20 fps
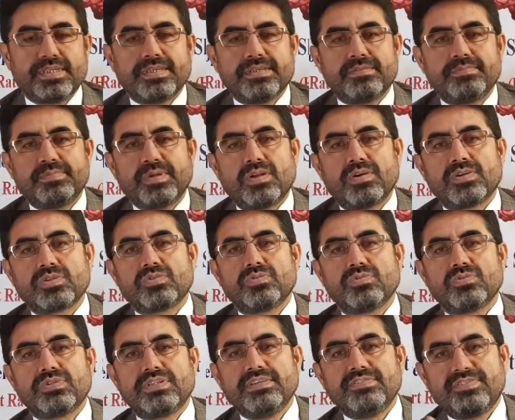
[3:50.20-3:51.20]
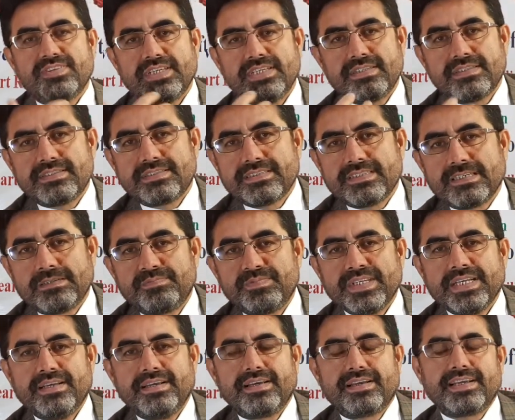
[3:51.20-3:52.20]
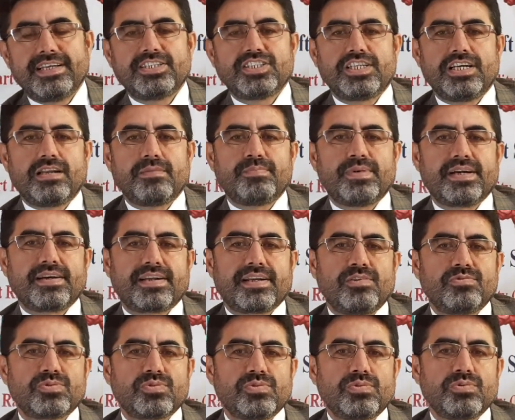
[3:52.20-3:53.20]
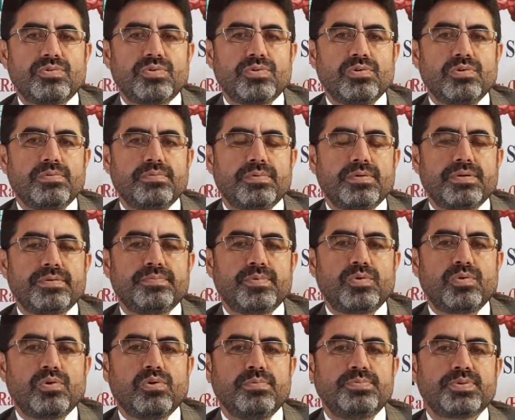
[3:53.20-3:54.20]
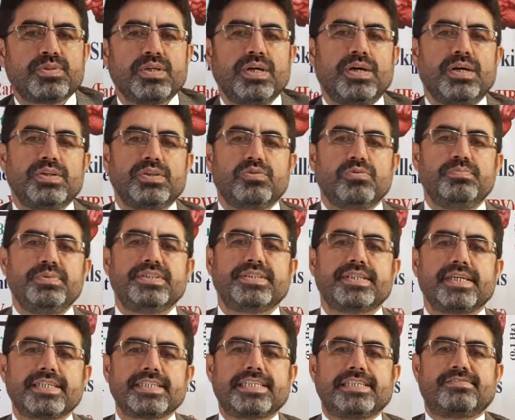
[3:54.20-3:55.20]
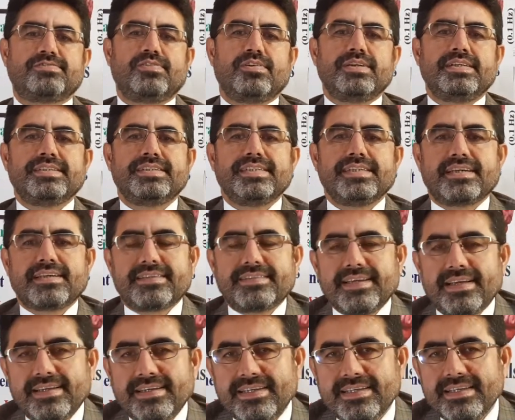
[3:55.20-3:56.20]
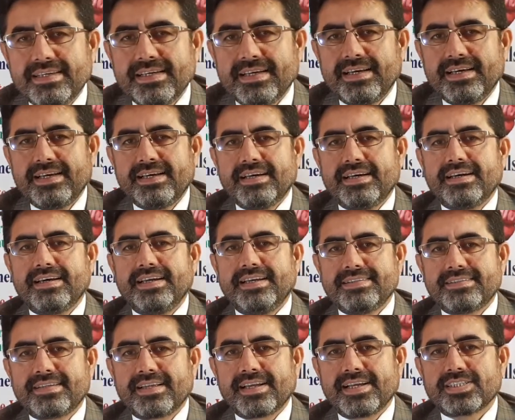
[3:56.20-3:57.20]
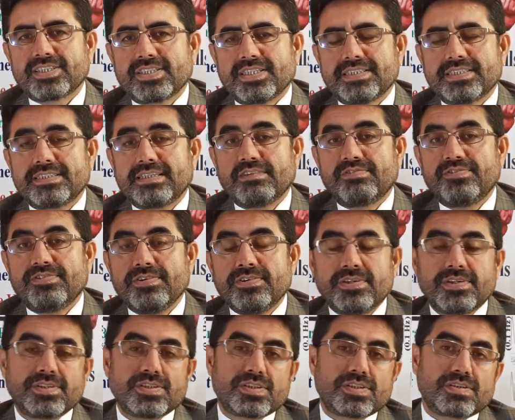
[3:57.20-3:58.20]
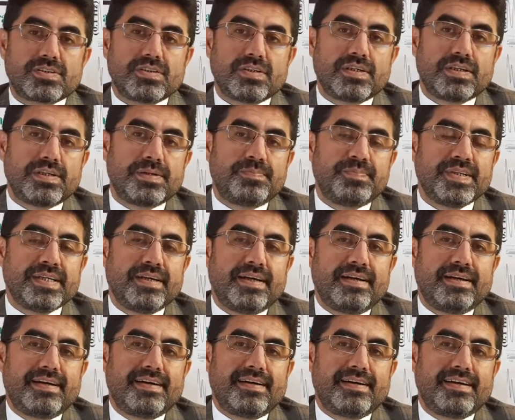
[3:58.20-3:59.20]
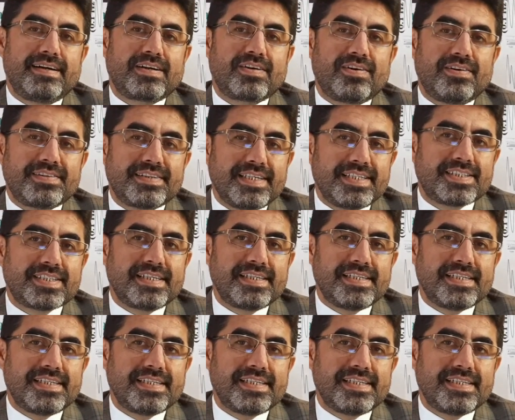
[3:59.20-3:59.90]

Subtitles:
belong to different racial backgrounds or groups to be successful in their daily interactions. The first condition